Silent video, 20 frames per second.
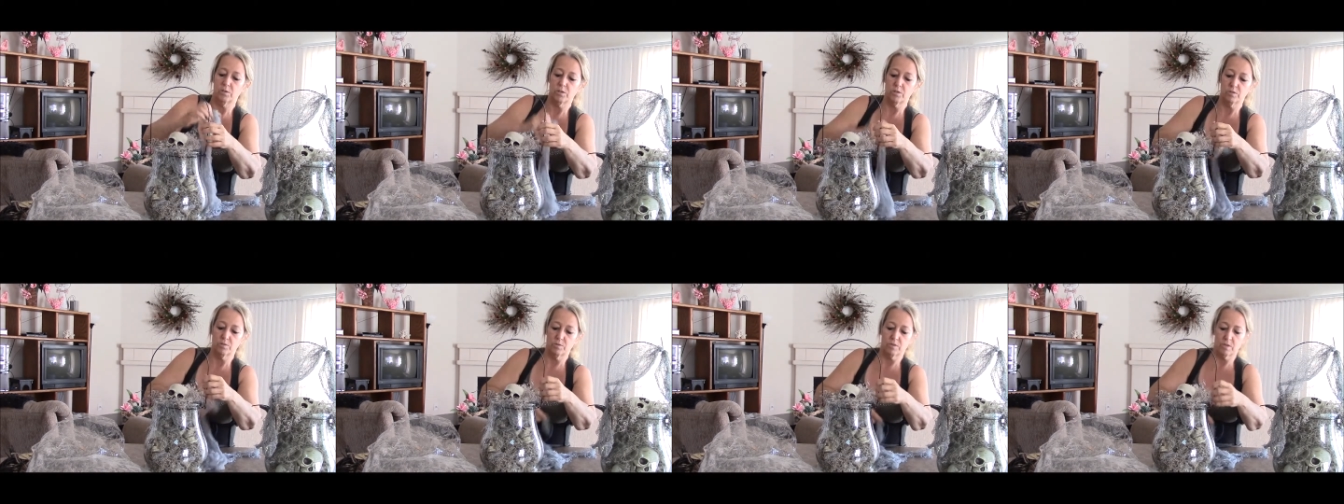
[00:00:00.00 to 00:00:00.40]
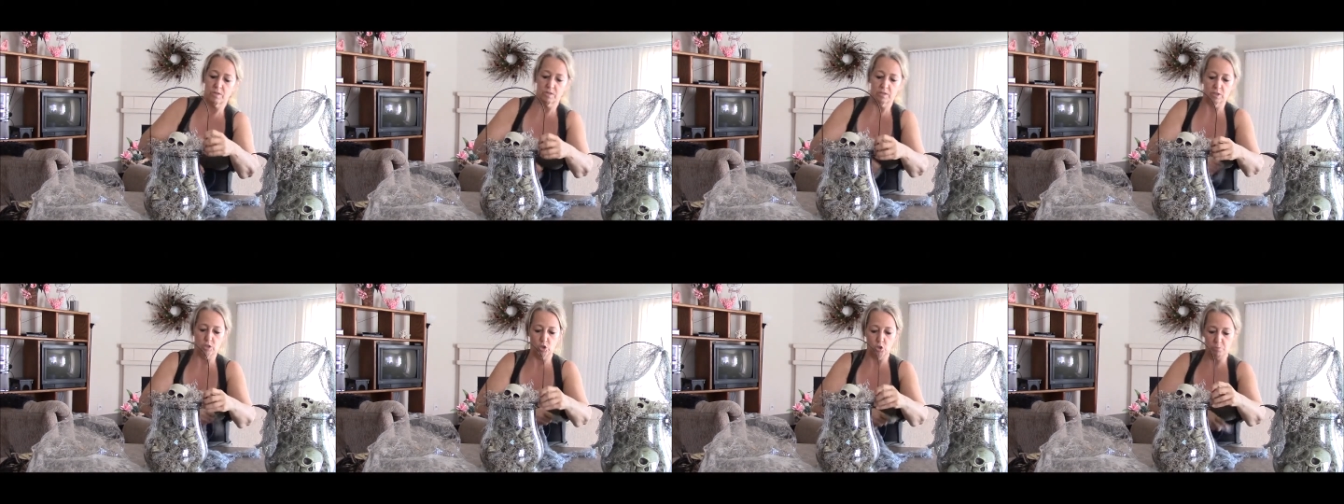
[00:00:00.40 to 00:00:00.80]
use this
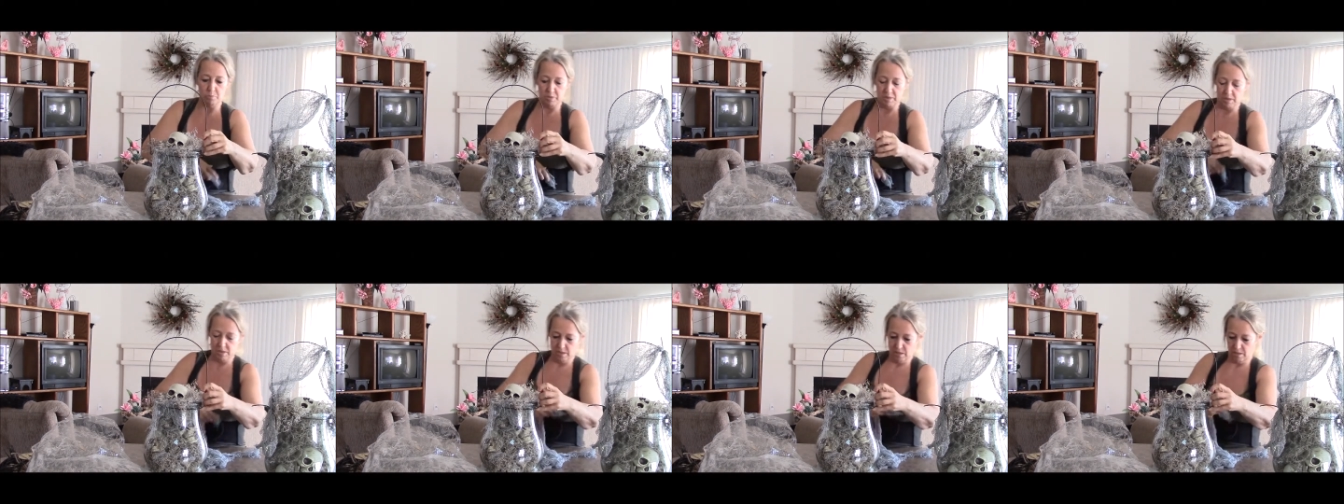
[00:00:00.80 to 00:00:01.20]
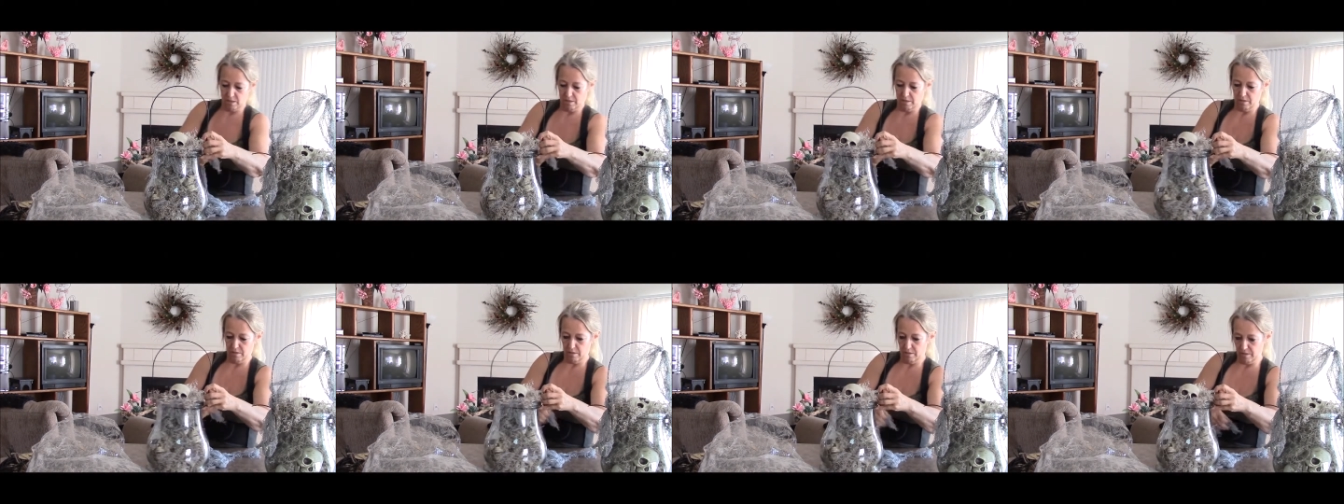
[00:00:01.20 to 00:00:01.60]
loop,
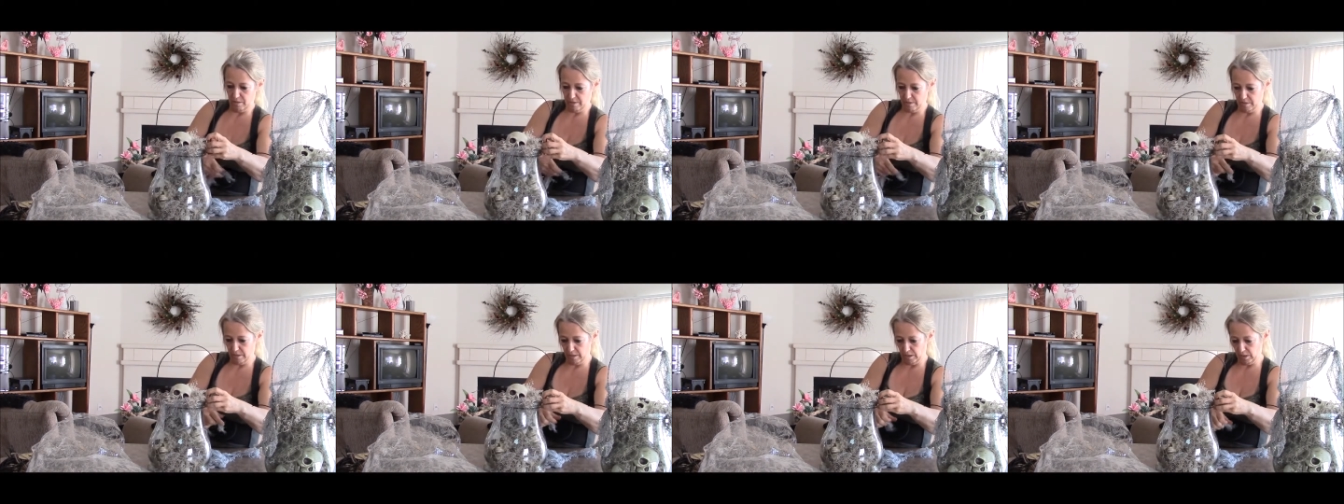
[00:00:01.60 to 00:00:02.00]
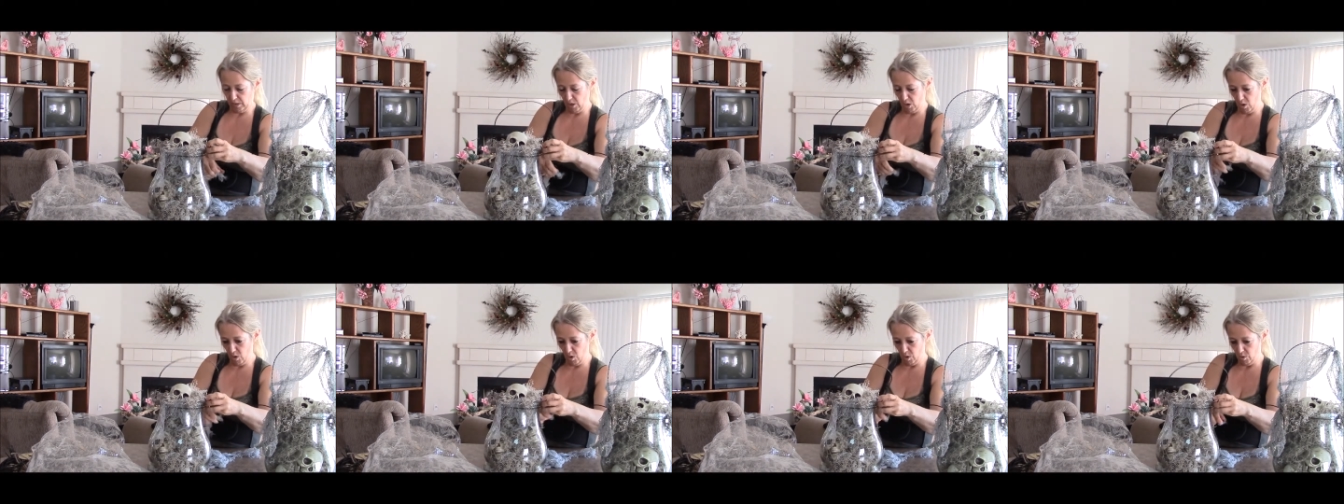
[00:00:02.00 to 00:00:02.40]
the little
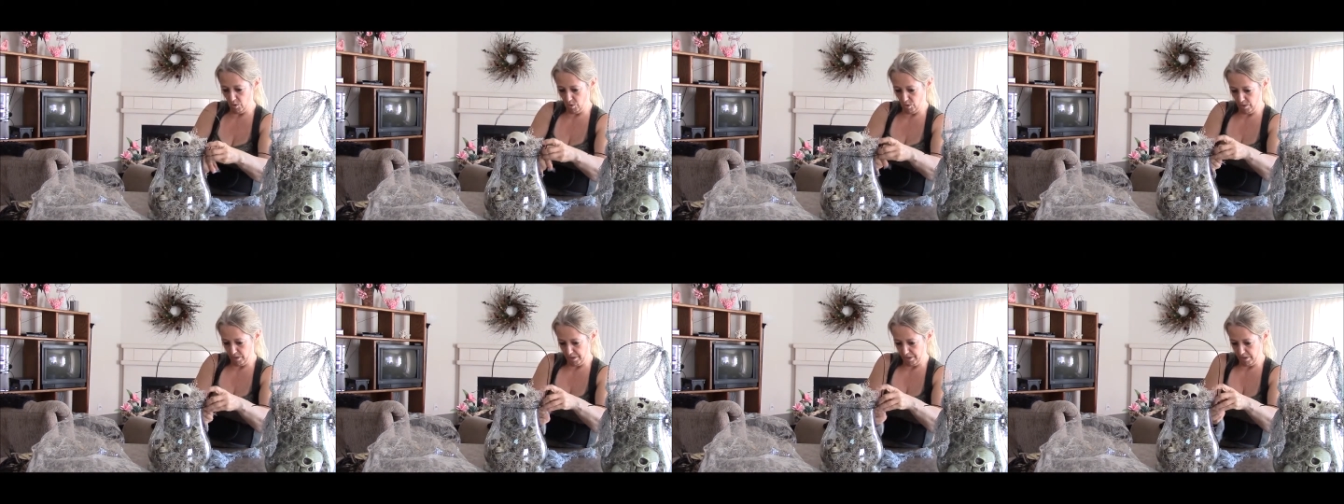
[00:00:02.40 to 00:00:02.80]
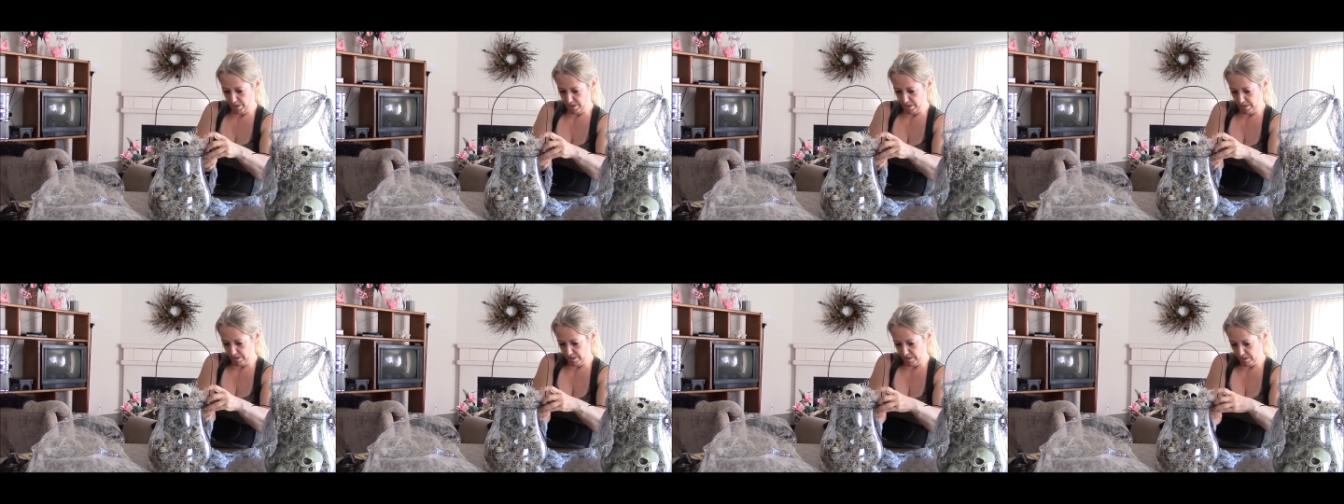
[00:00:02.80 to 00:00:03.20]
hole here
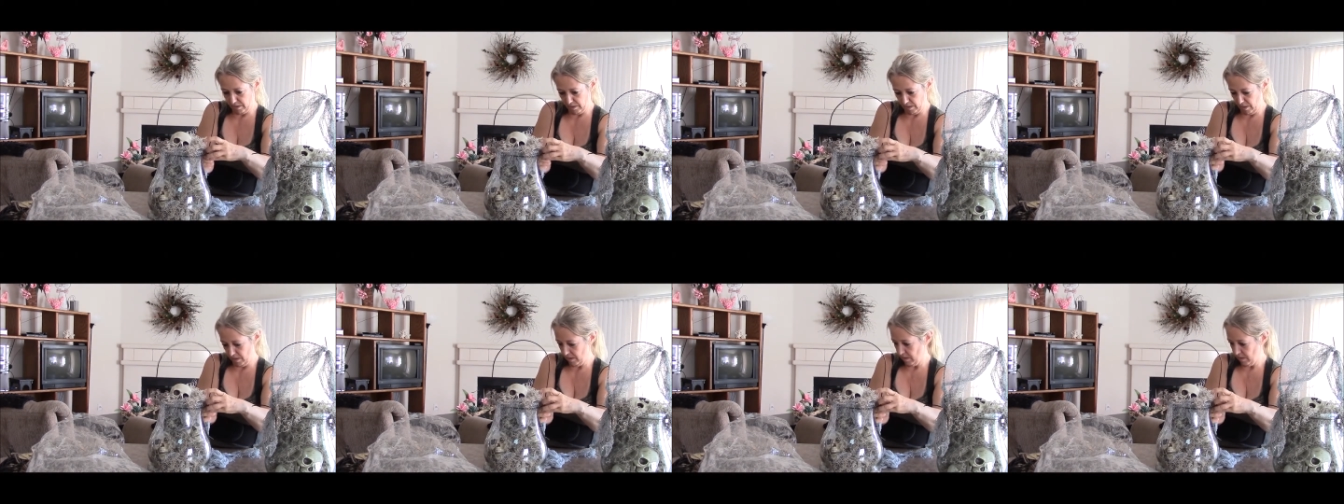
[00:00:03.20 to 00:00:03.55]
that this